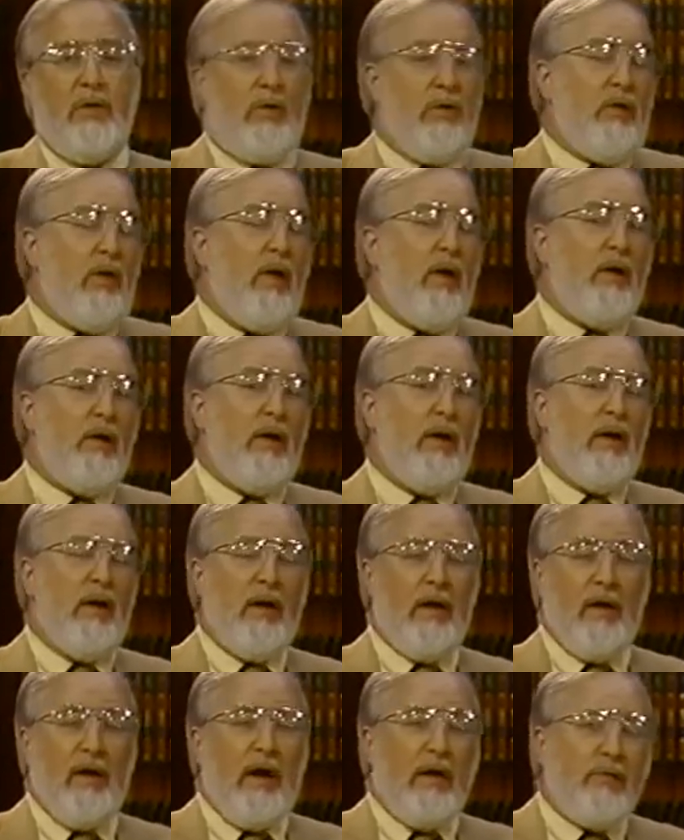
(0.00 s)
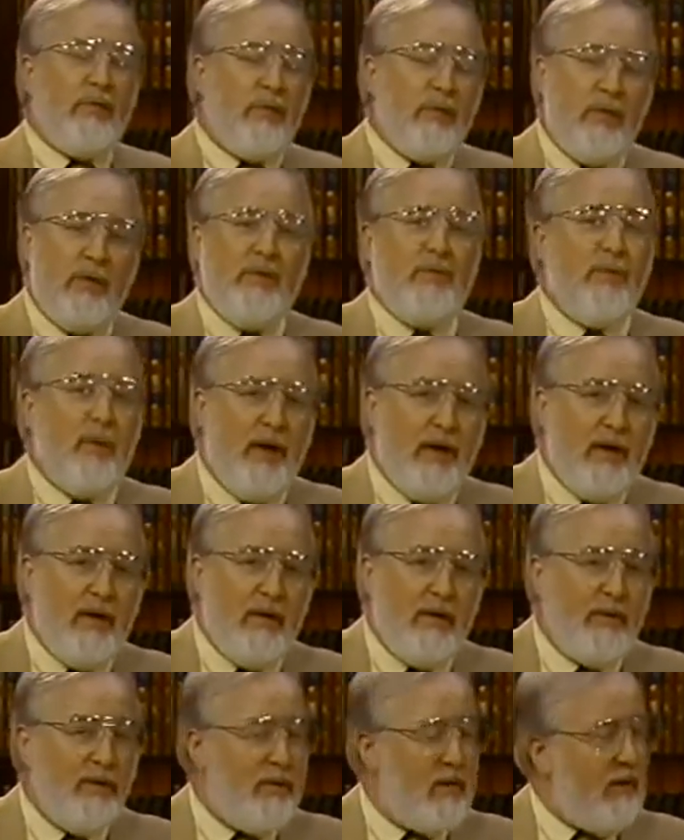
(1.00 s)
you're talking not so much about
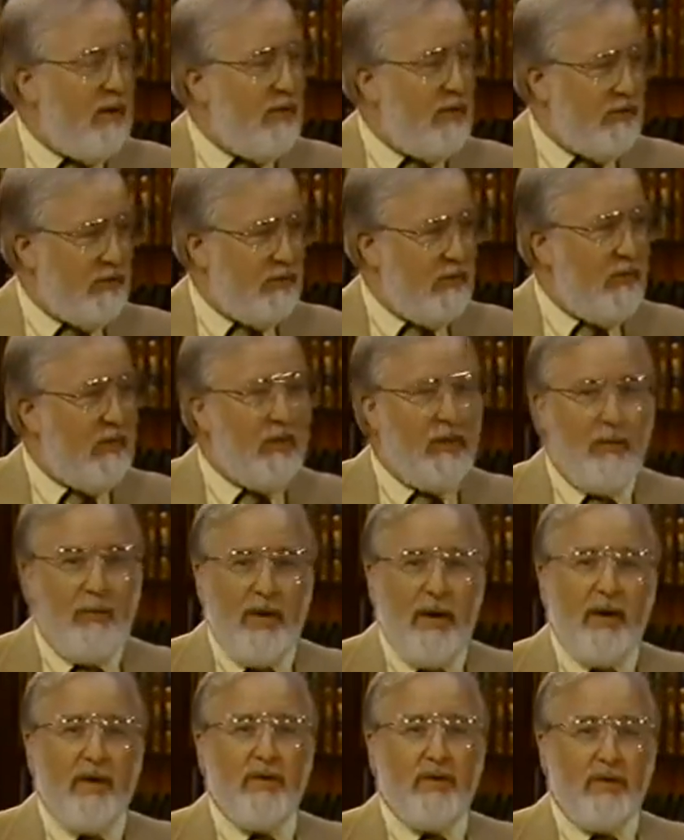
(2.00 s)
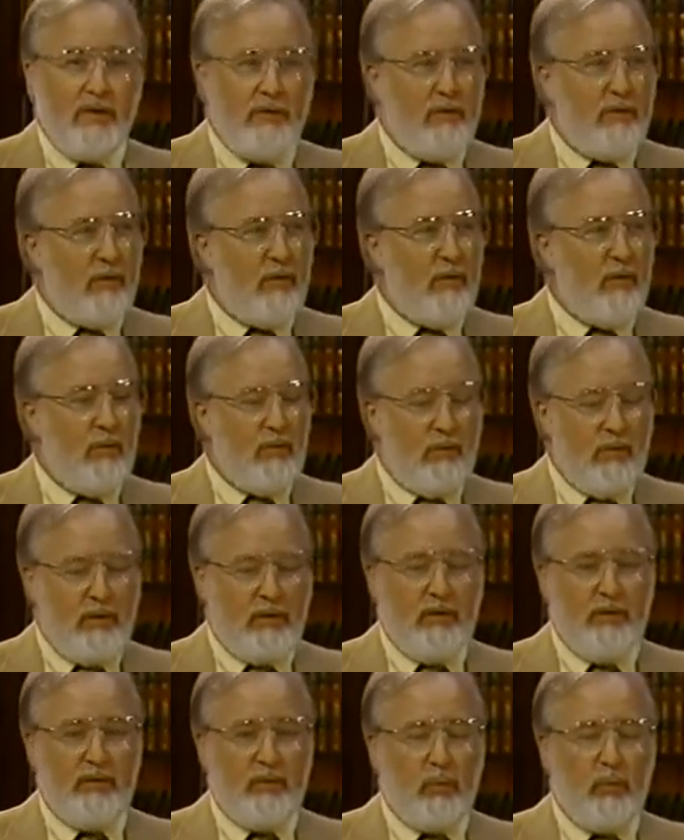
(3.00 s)
health care as you are about control,
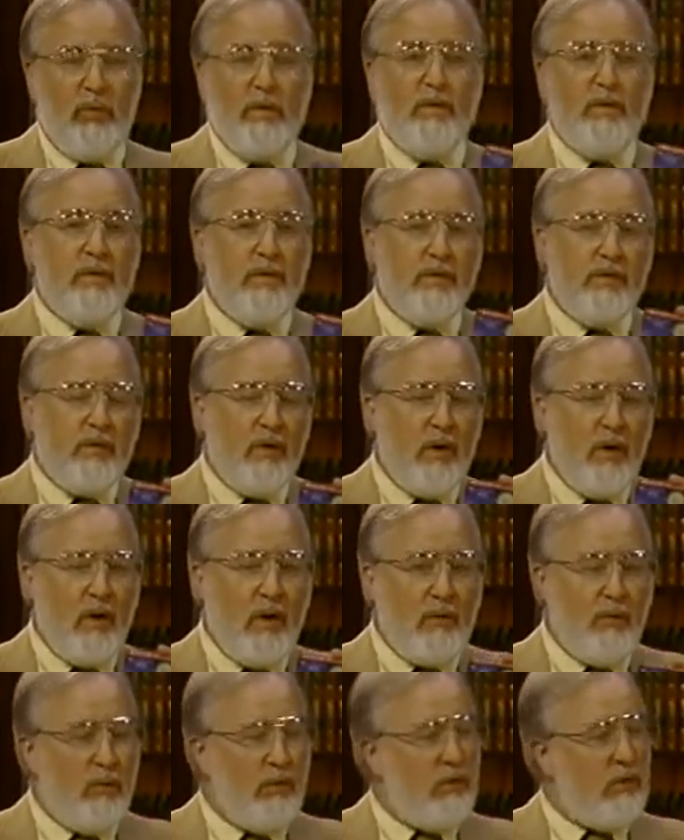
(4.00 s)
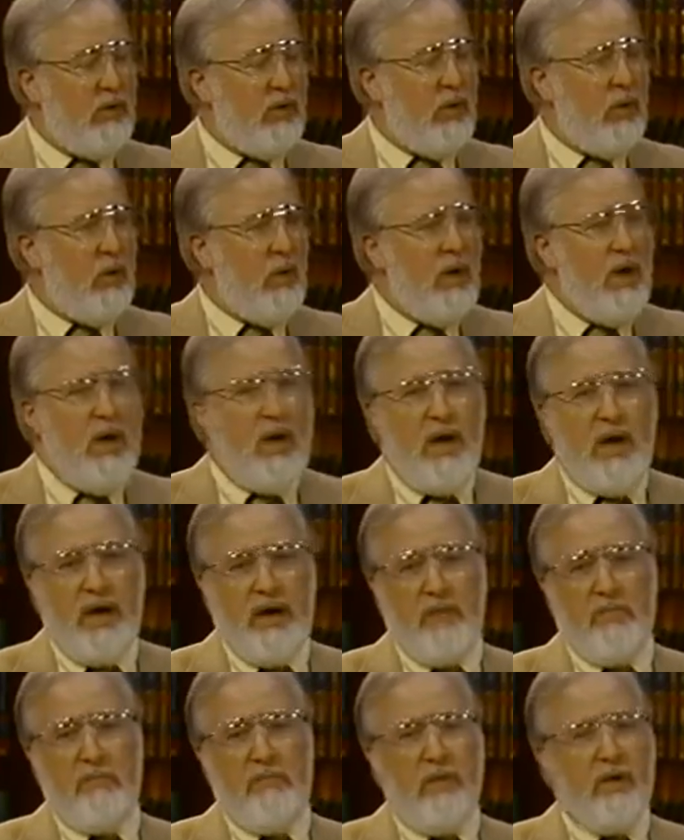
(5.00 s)
because with this card would go
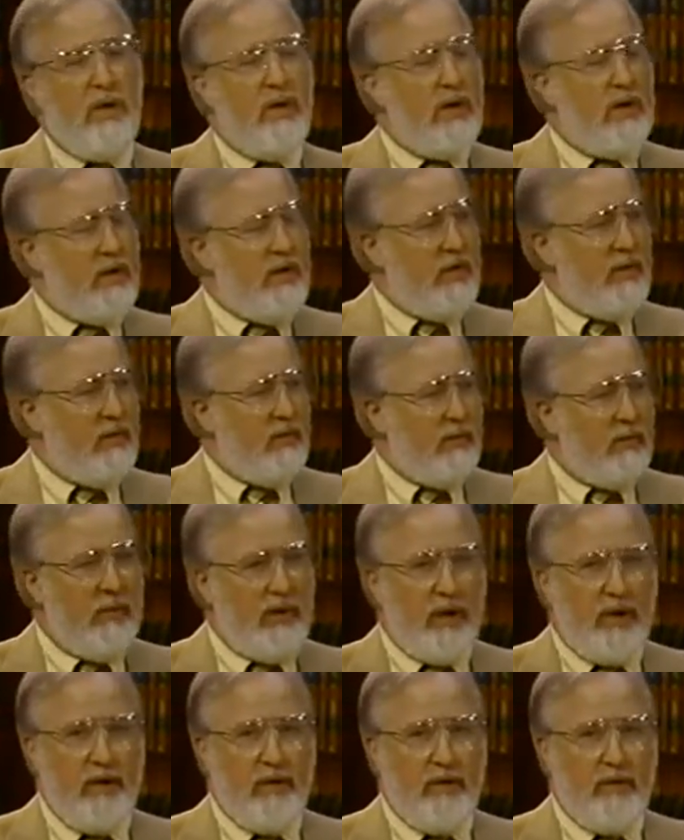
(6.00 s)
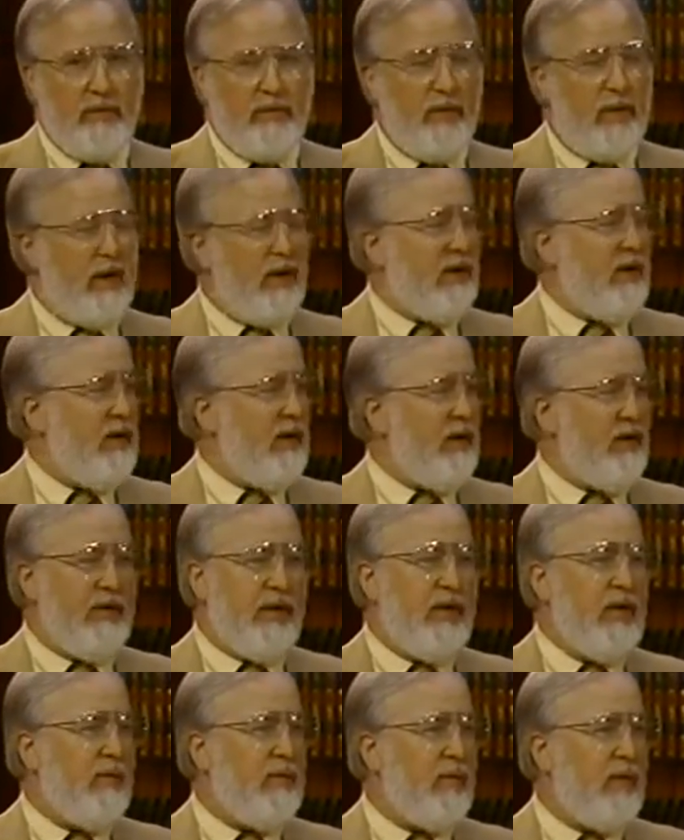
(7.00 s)
a myriad of records, magnetic
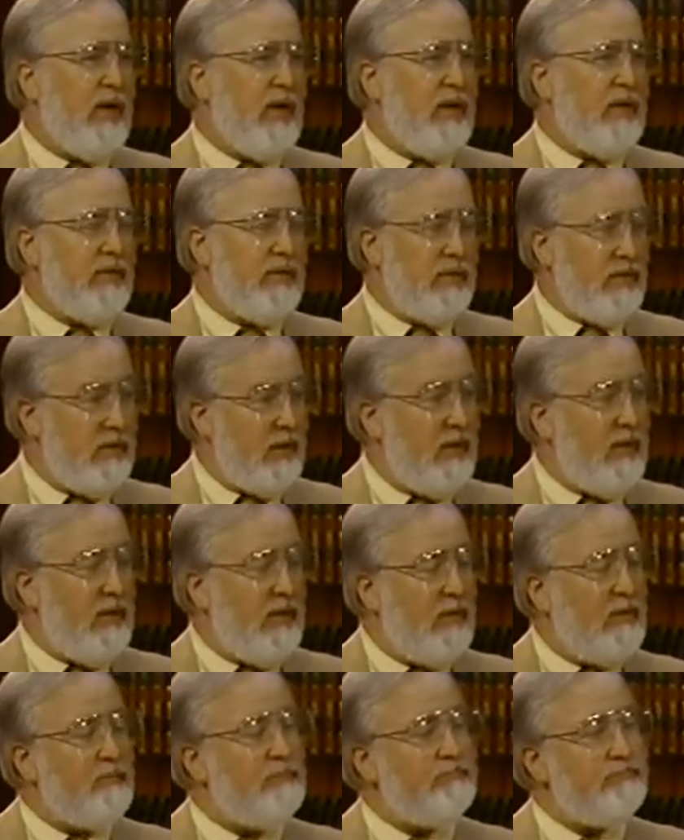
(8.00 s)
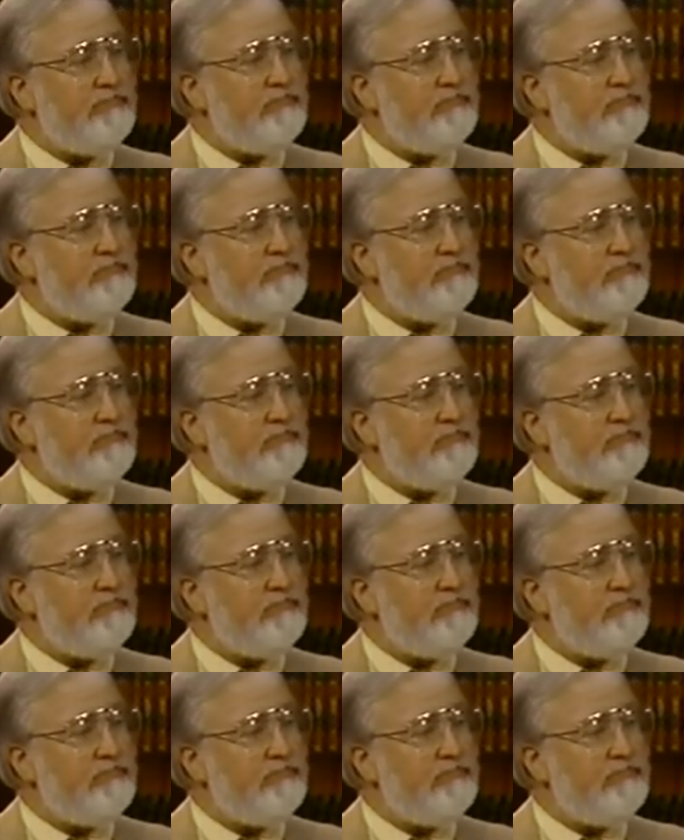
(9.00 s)
data files, etc.